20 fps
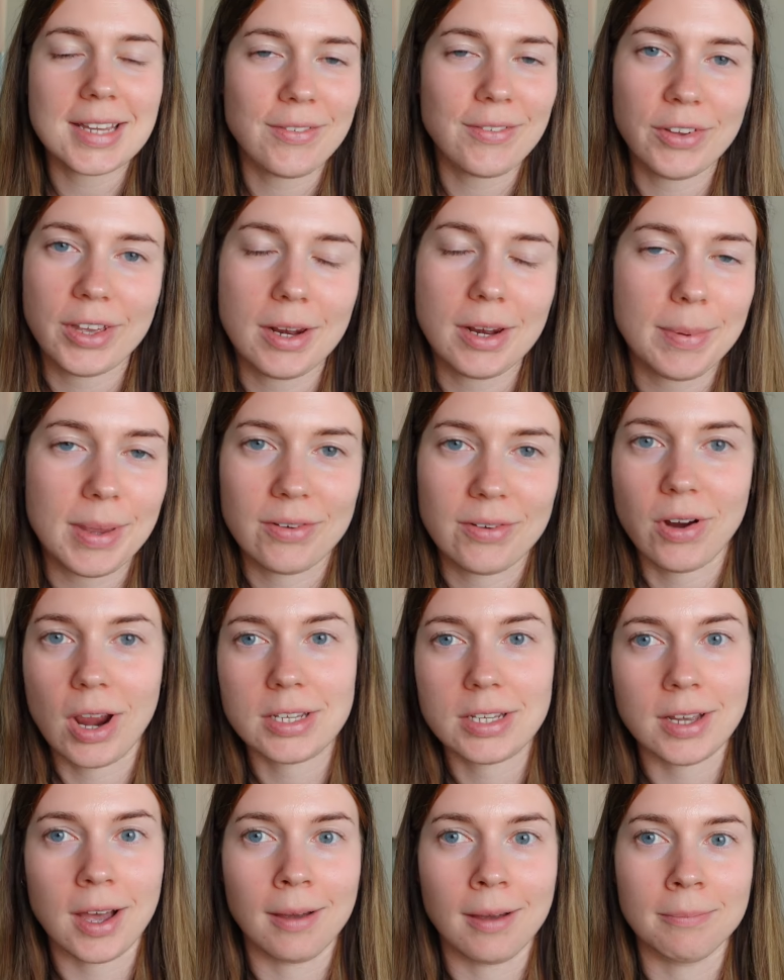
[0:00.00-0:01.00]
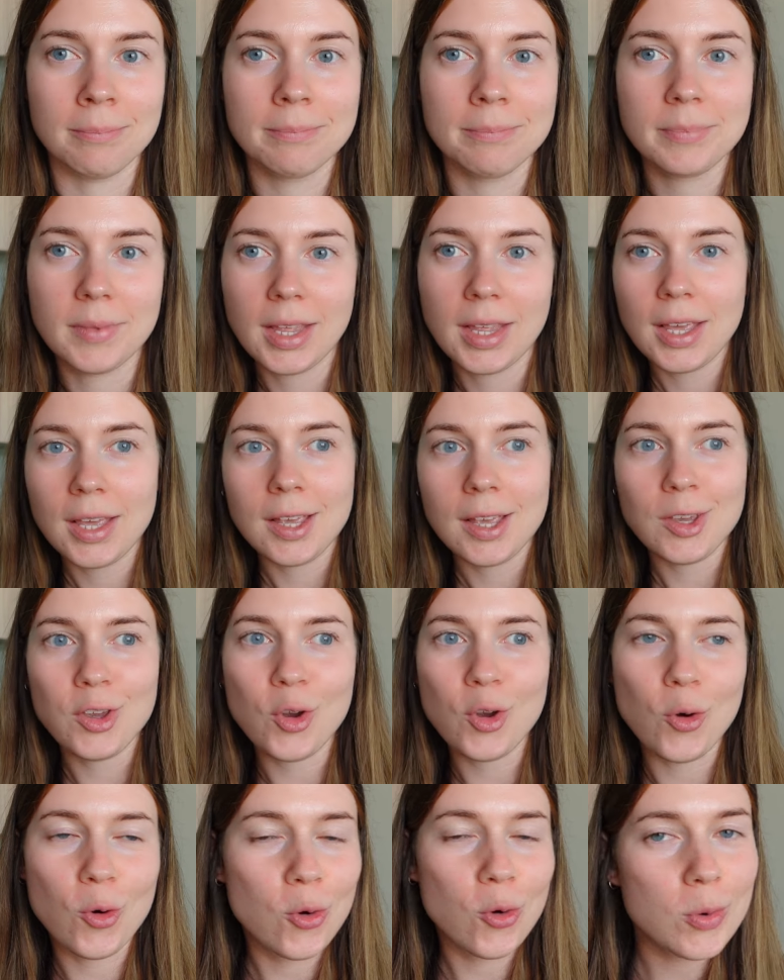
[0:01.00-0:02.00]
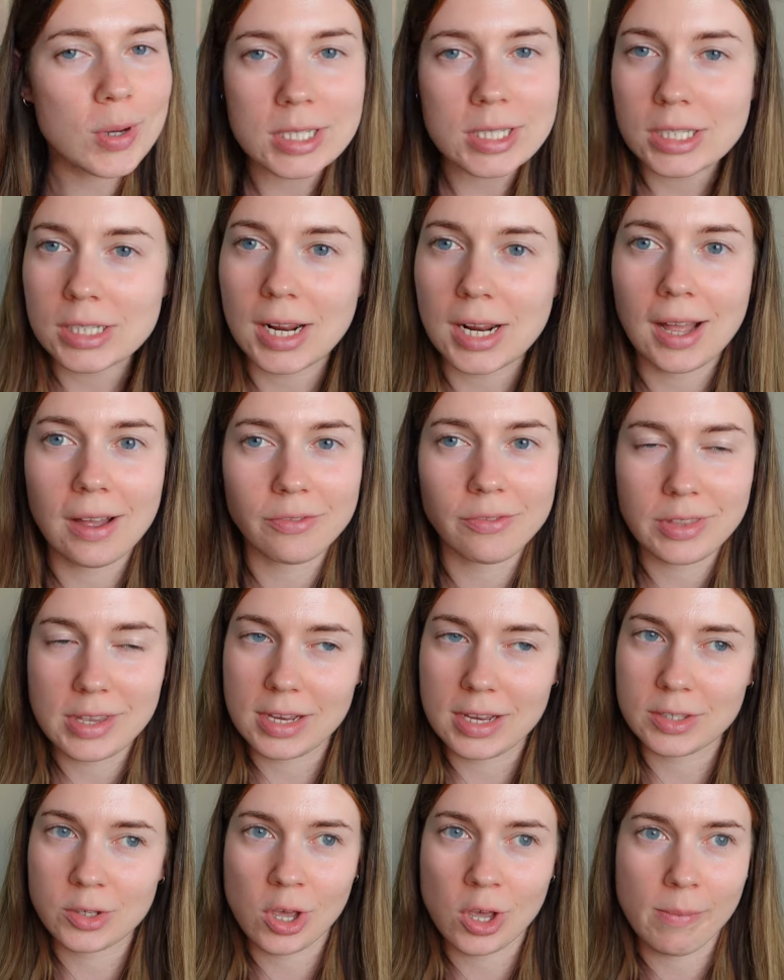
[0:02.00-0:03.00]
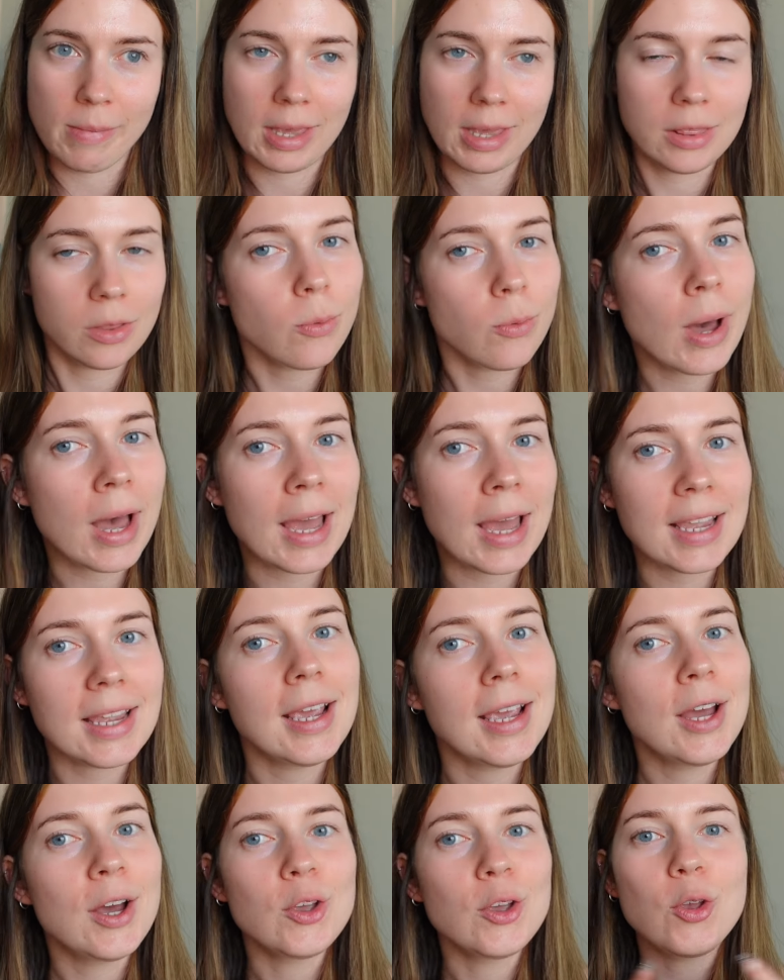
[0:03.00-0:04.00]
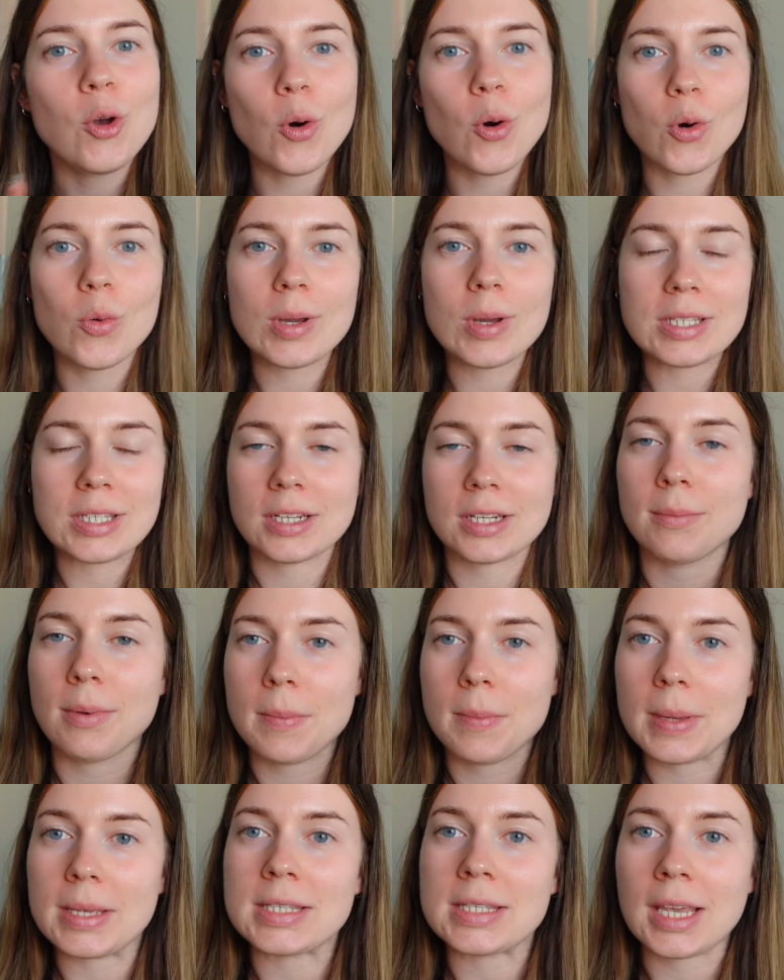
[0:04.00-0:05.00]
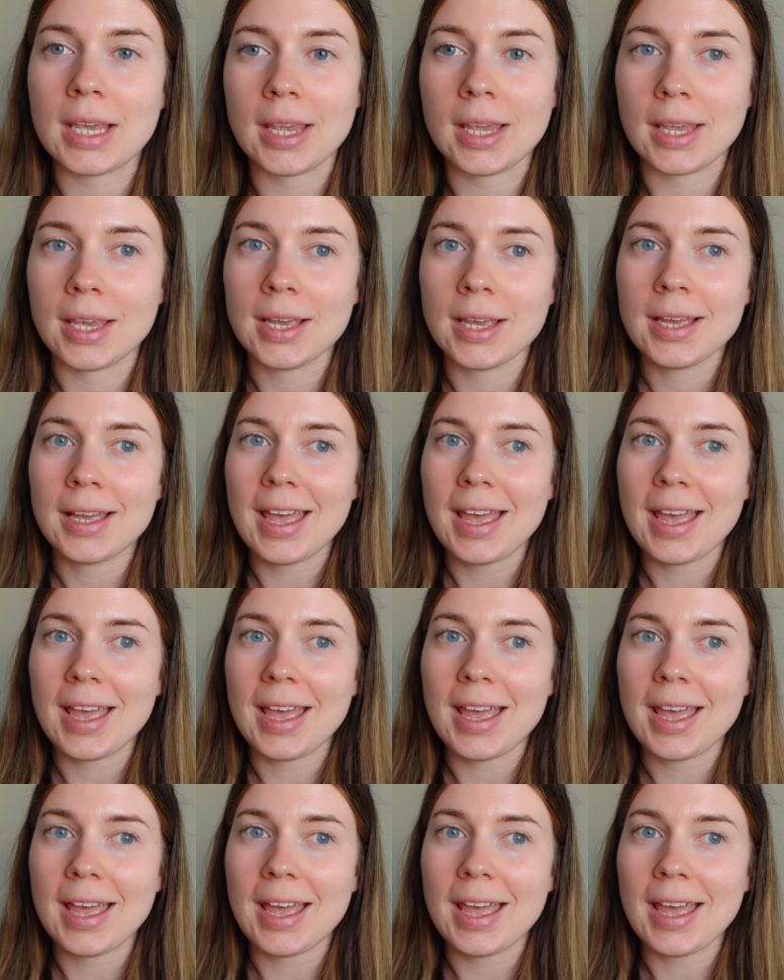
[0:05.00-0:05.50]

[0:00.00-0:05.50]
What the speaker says: never going to be a right time. You're always going to have things coming in the way. You're always going to be busy.